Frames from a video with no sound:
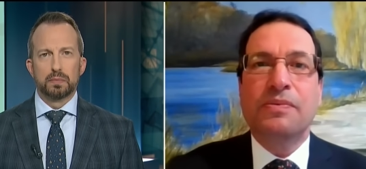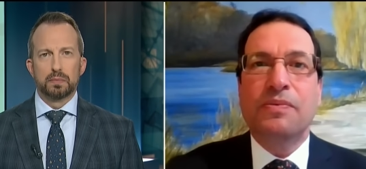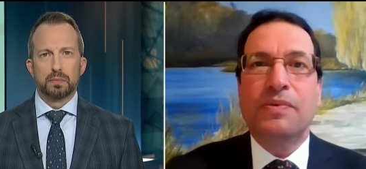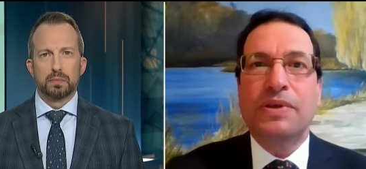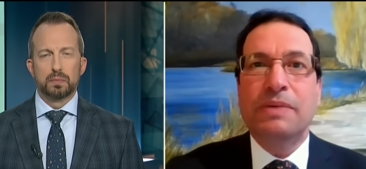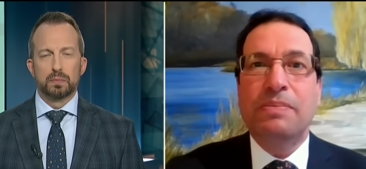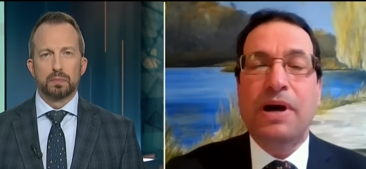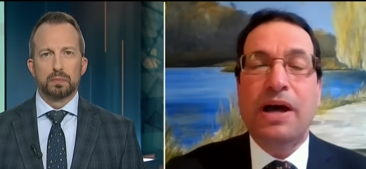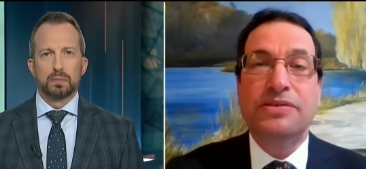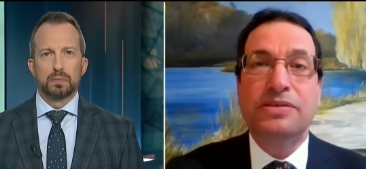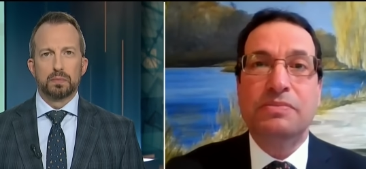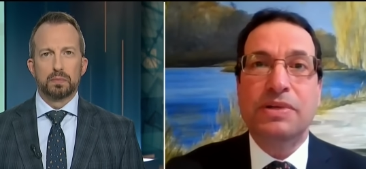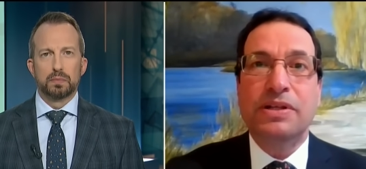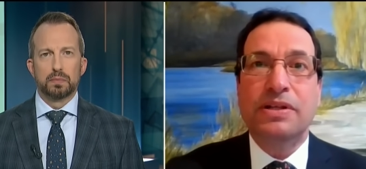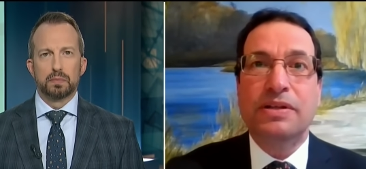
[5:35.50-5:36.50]
Speaker 1: with the
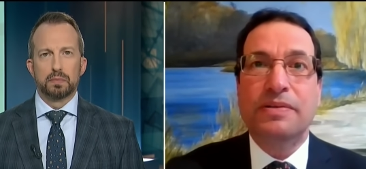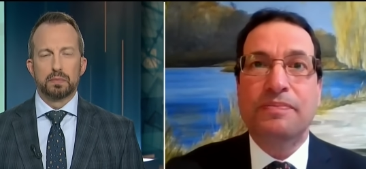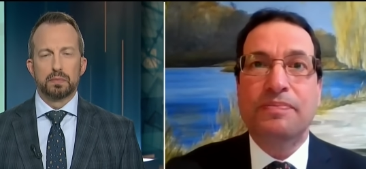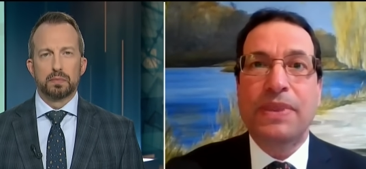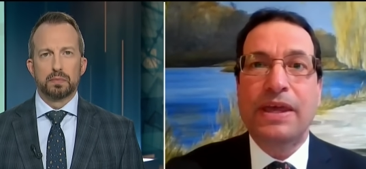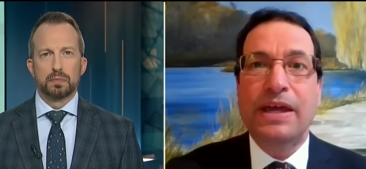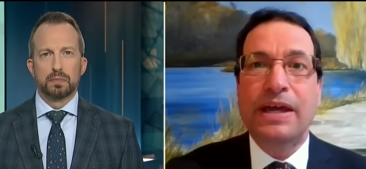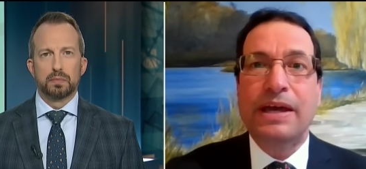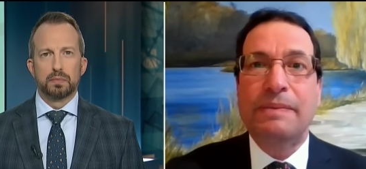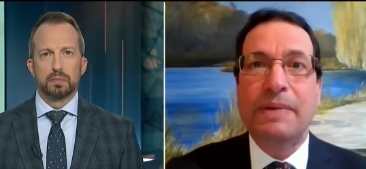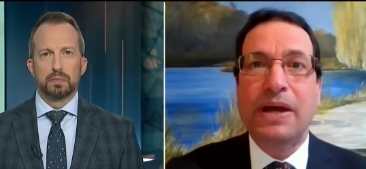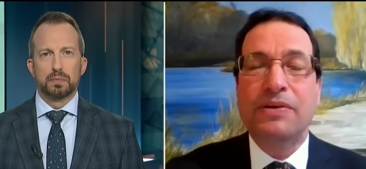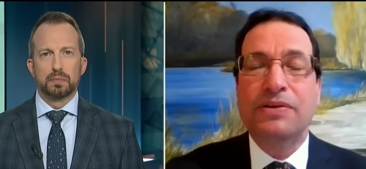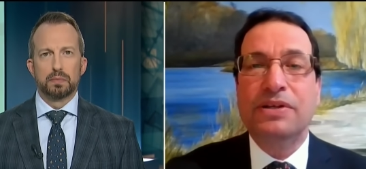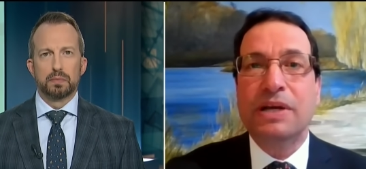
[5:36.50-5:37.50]
possible um,
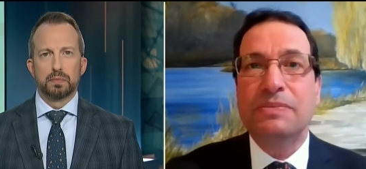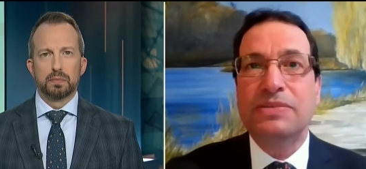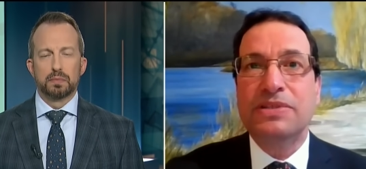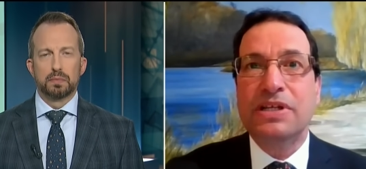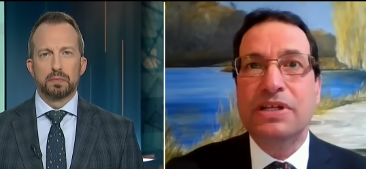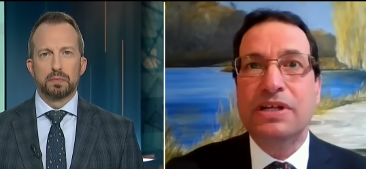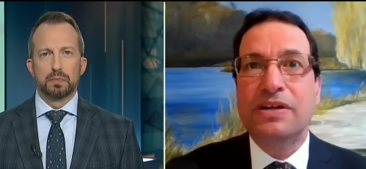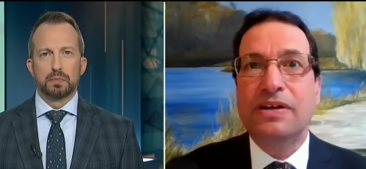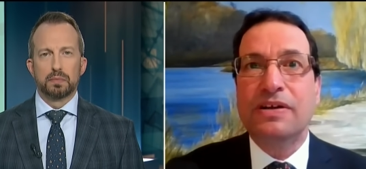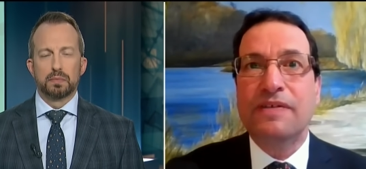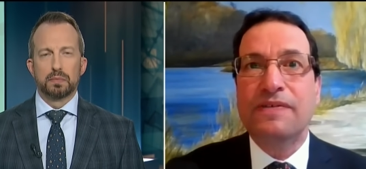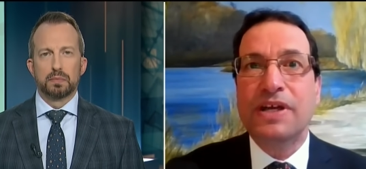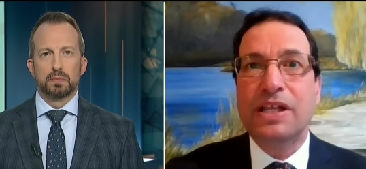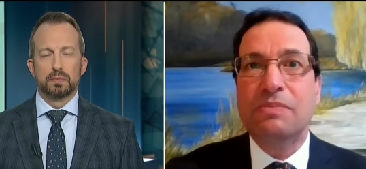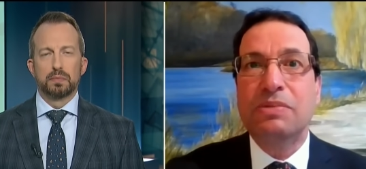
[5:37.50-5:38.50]
outcomes that are
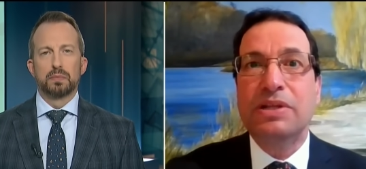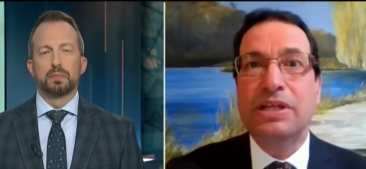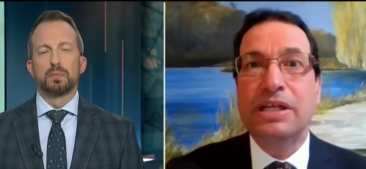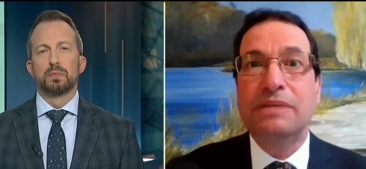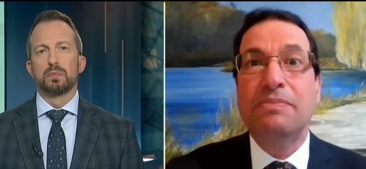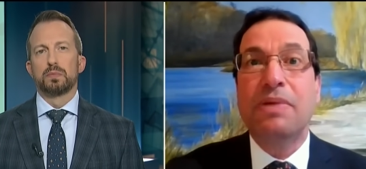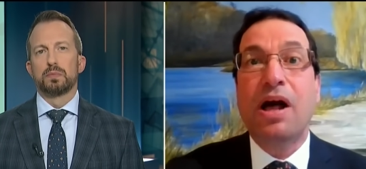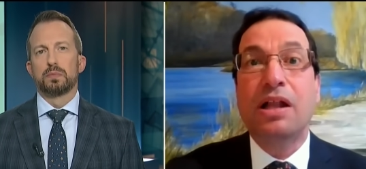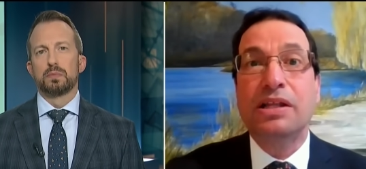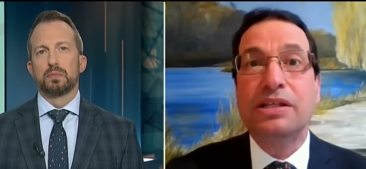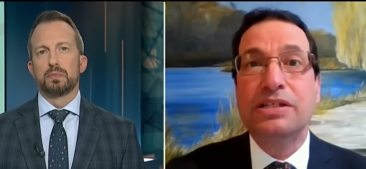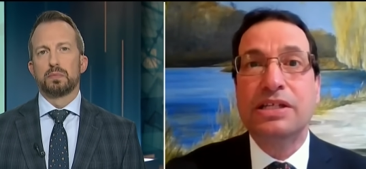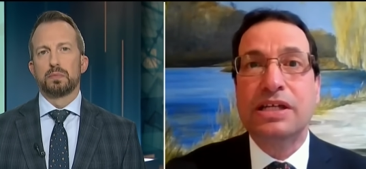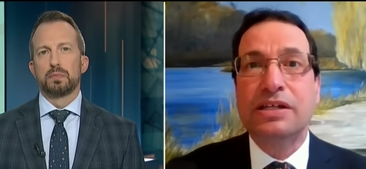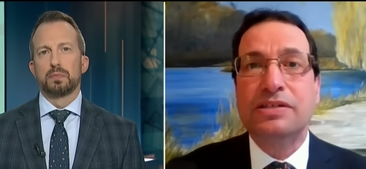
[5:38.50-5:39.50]
available in
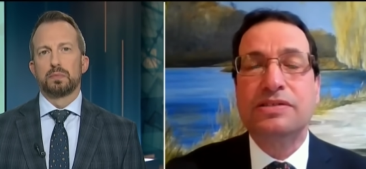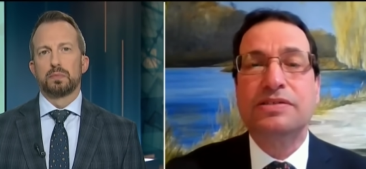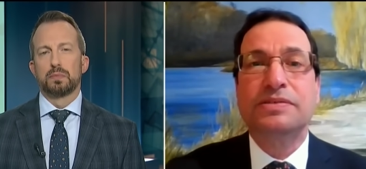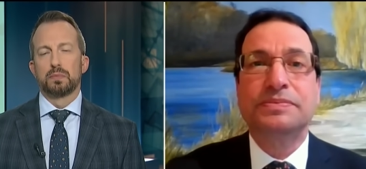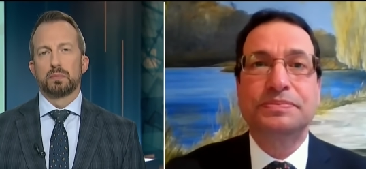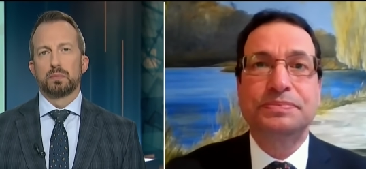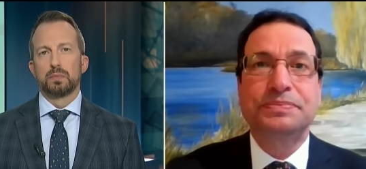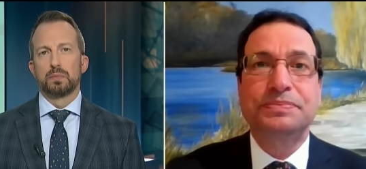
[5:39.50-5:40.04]
politics